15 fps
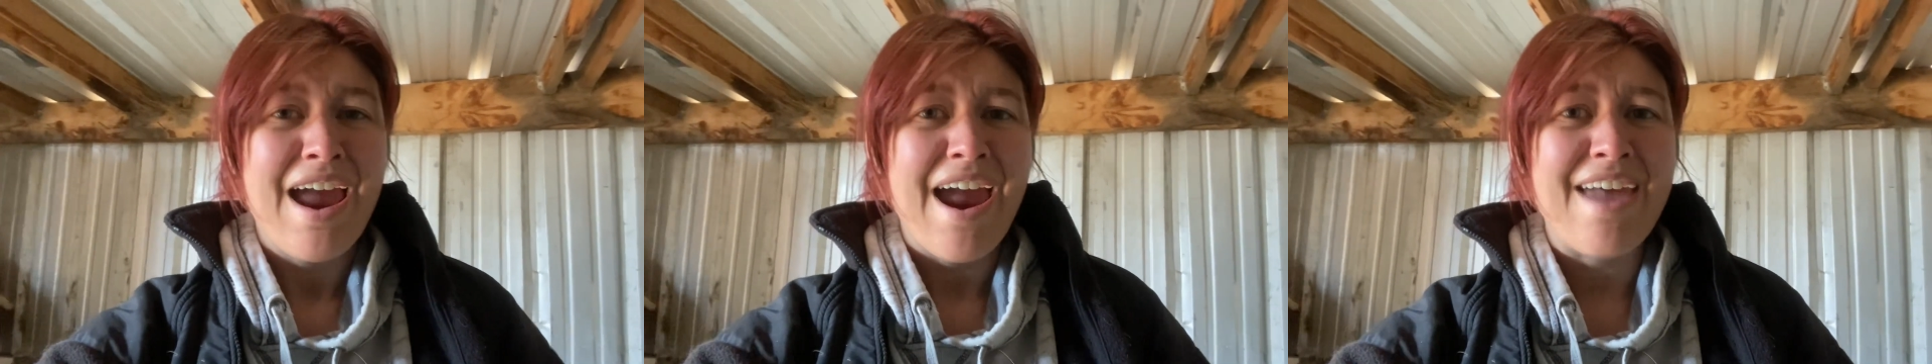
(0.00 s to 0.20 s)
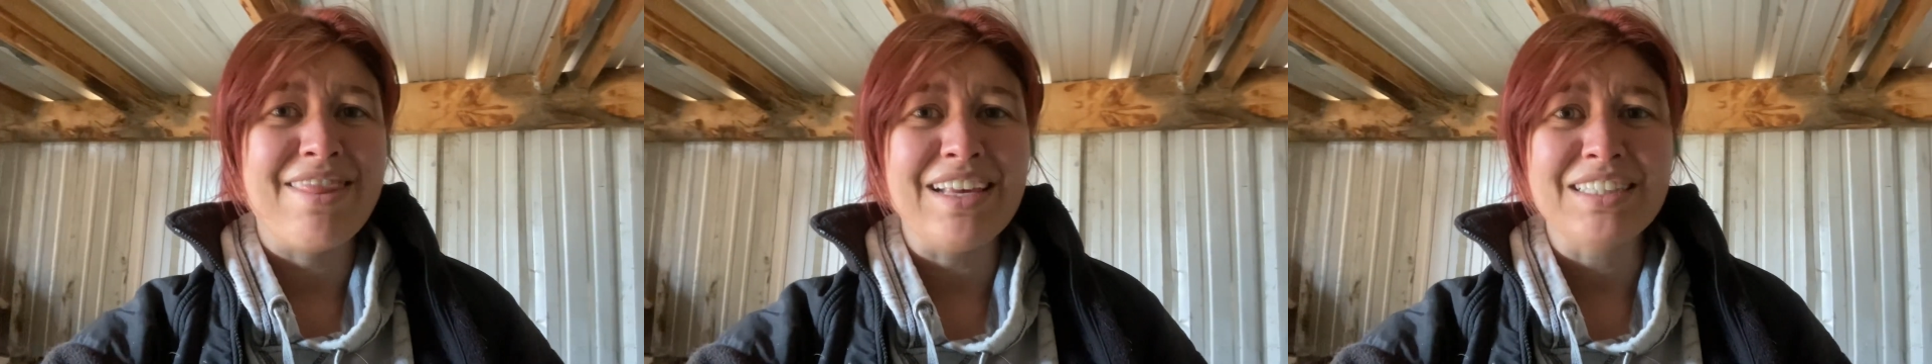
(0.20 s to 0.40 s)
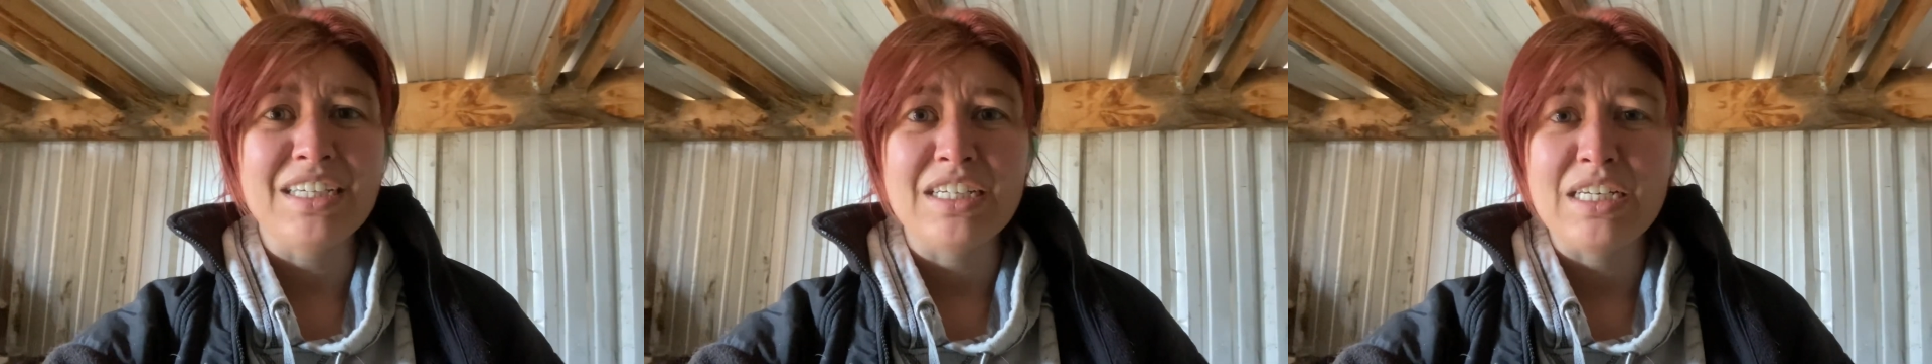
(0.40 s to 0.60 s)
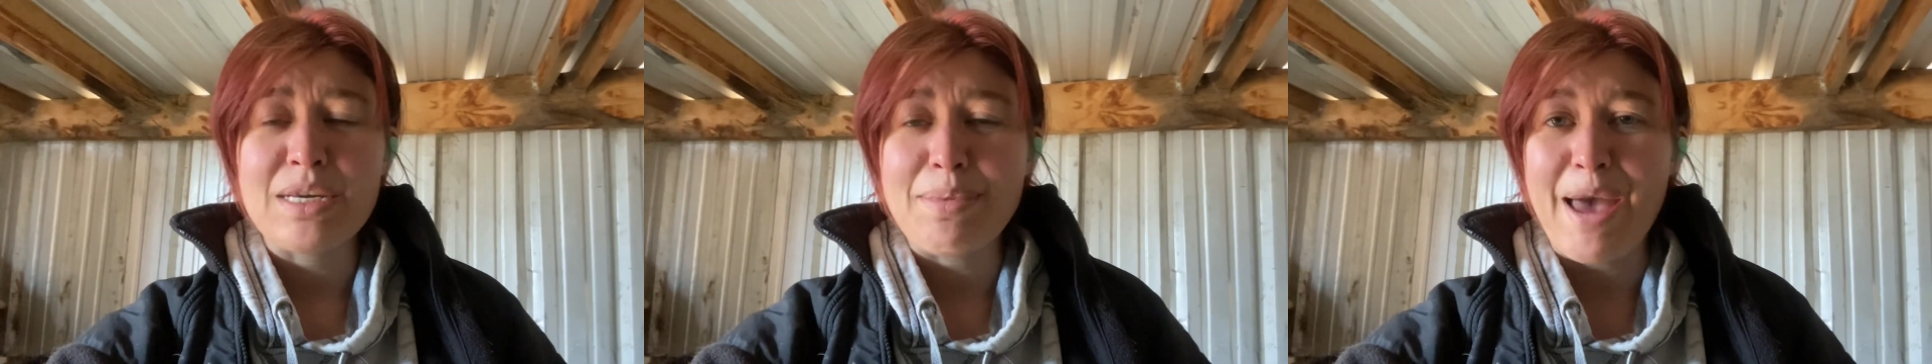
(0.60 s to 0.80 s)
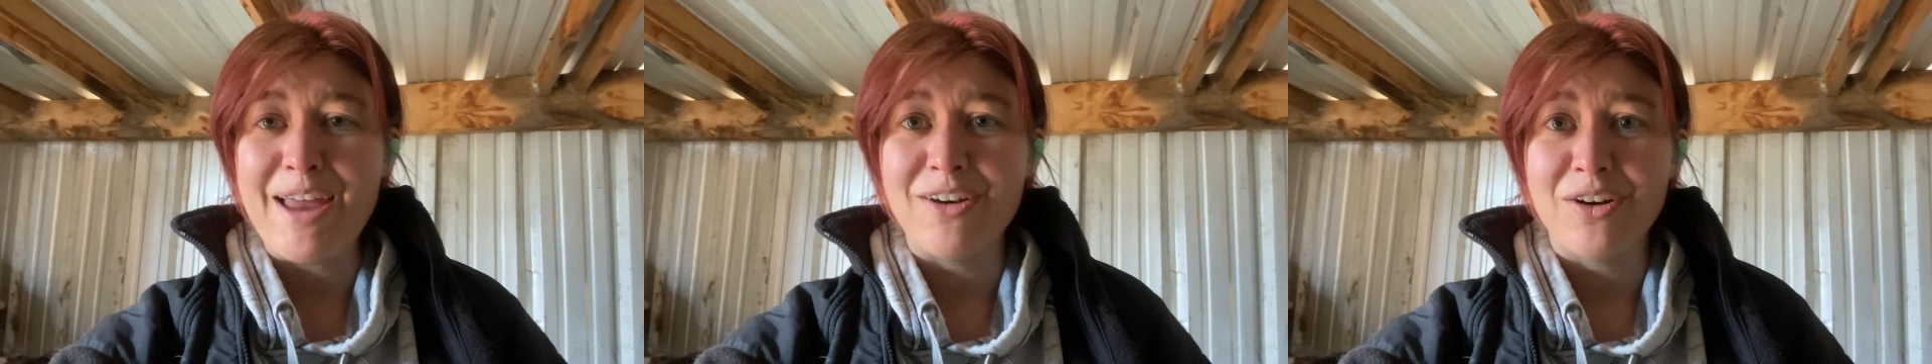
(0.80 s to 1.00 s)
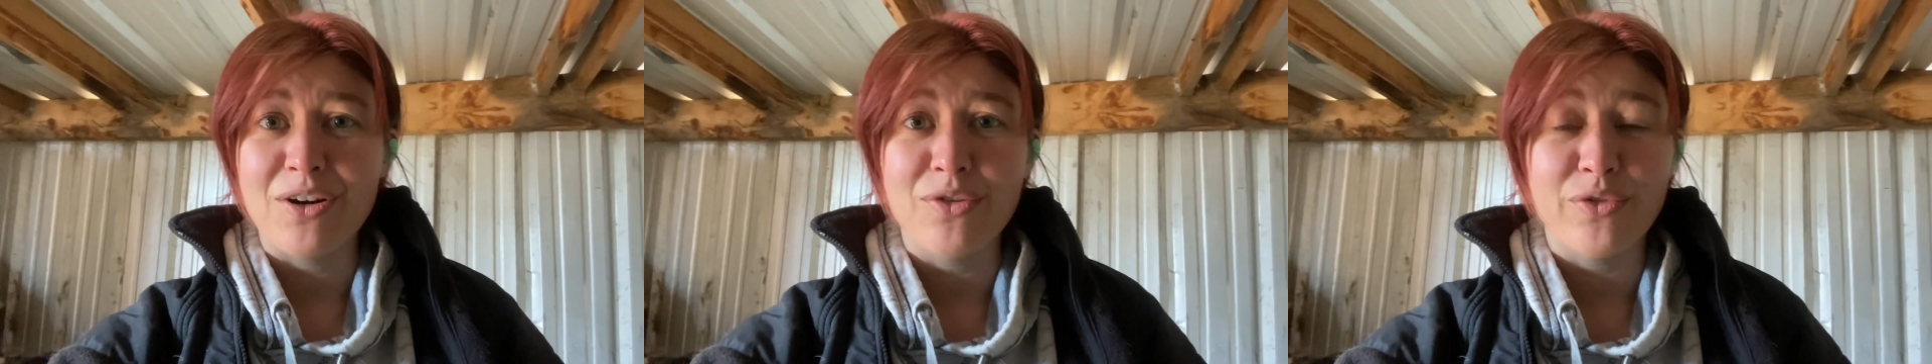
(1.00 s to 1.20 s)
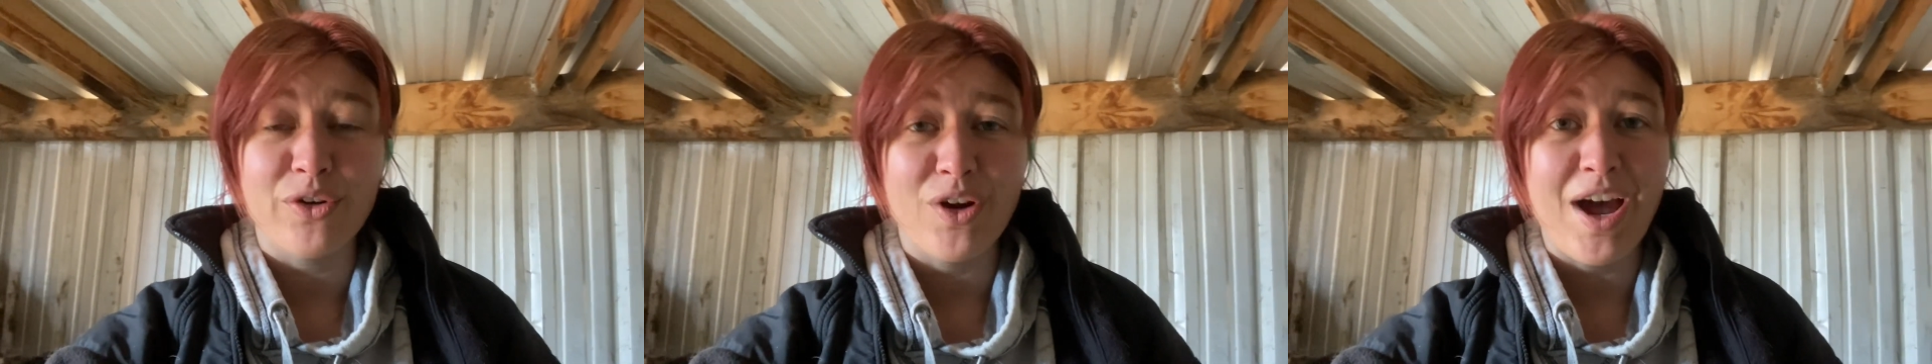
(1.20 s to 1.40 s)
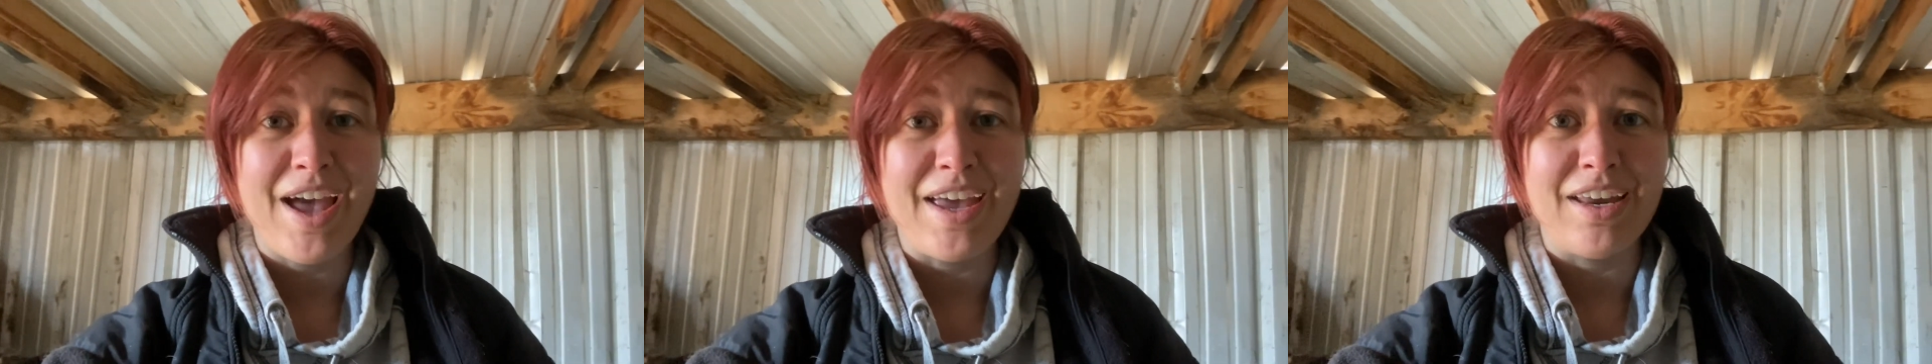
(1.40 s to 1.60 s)
And this can depend on a
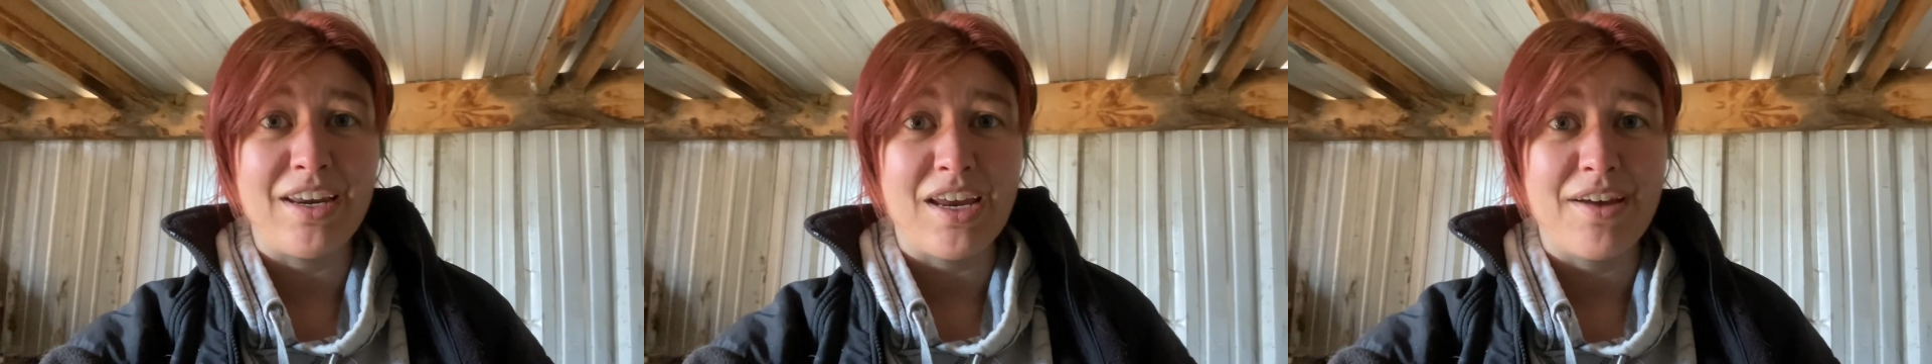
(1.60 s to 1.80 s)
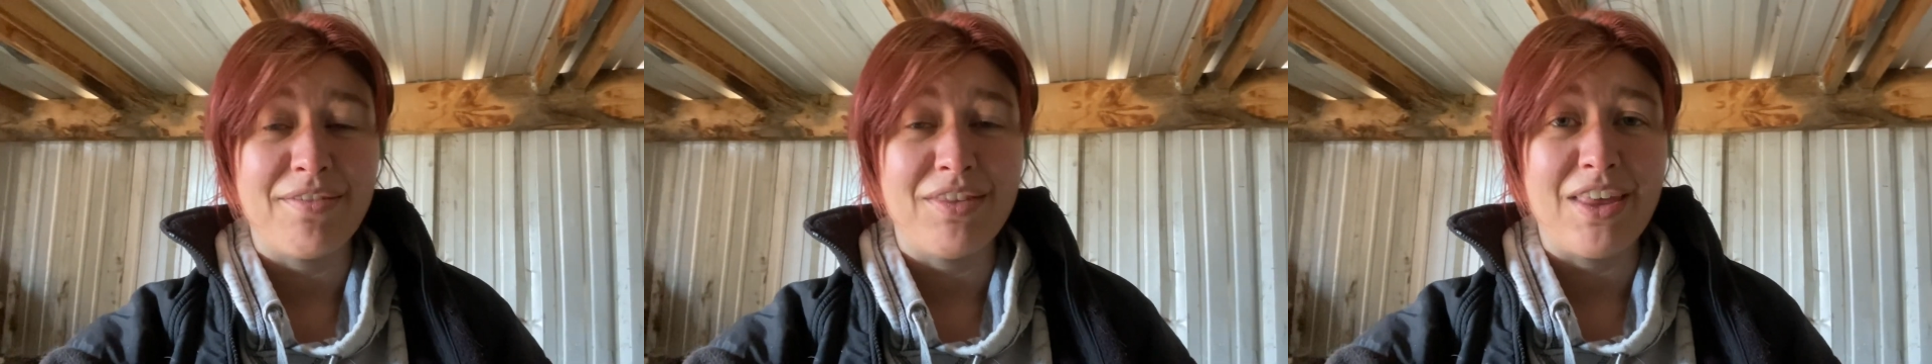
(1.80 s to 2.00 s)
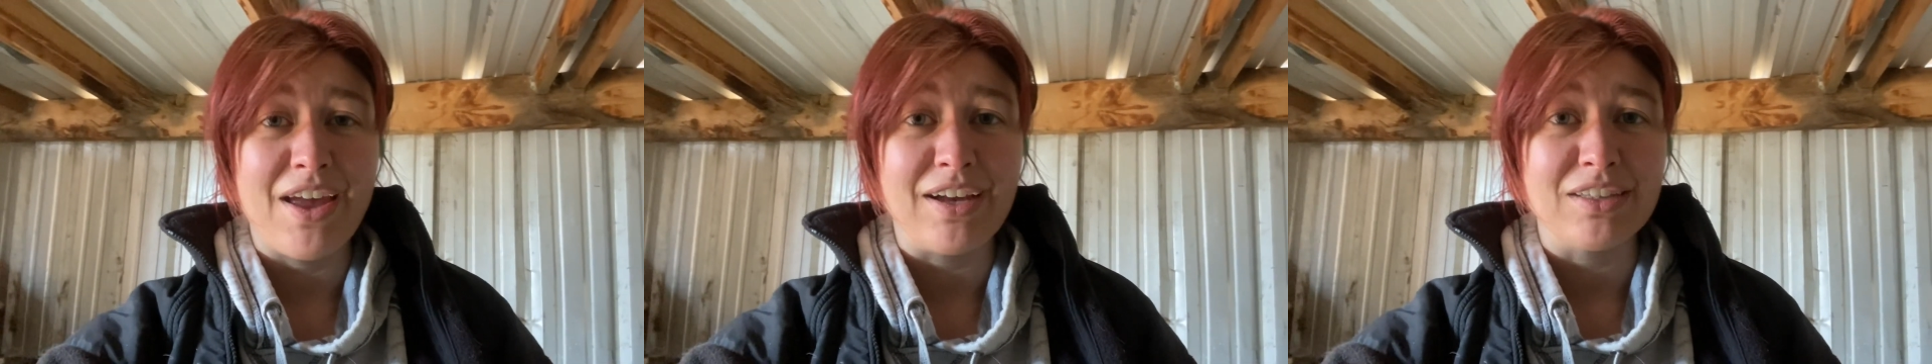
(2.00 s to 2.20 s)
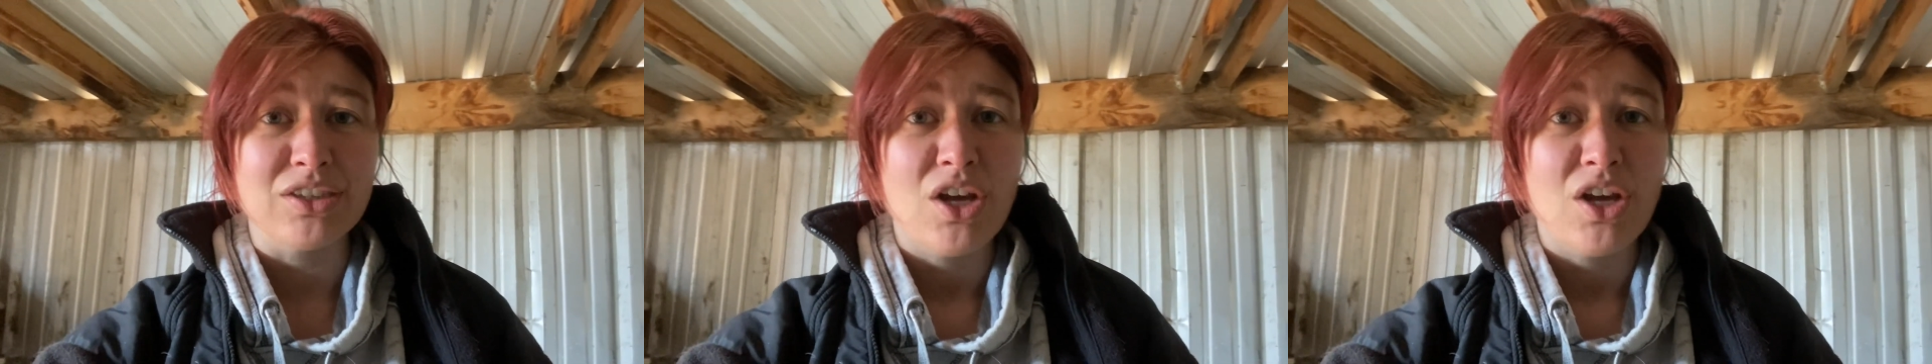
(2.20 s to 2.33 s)
variety of things.